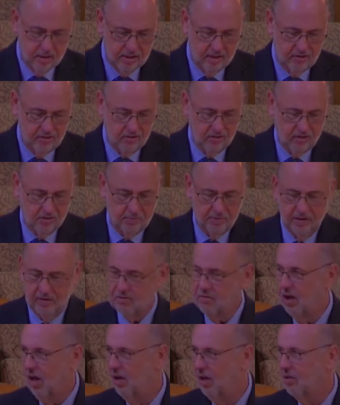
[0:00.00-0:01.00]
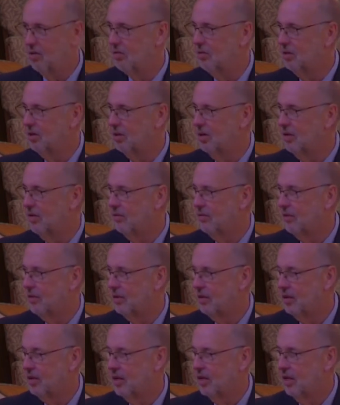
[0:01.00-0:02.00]
Just plain wrong.
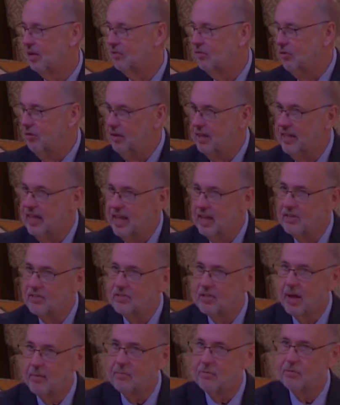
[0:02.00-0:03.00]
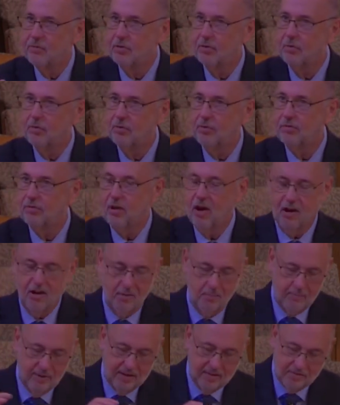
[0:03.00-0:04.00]
Truly, some truths are
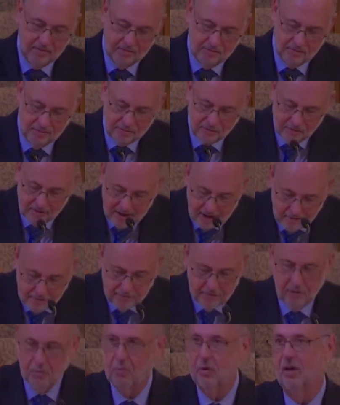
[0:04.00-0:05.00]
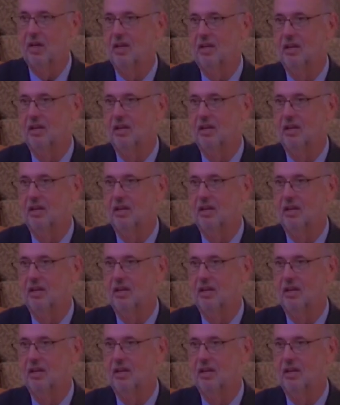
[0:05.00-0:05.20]
meant for everyone.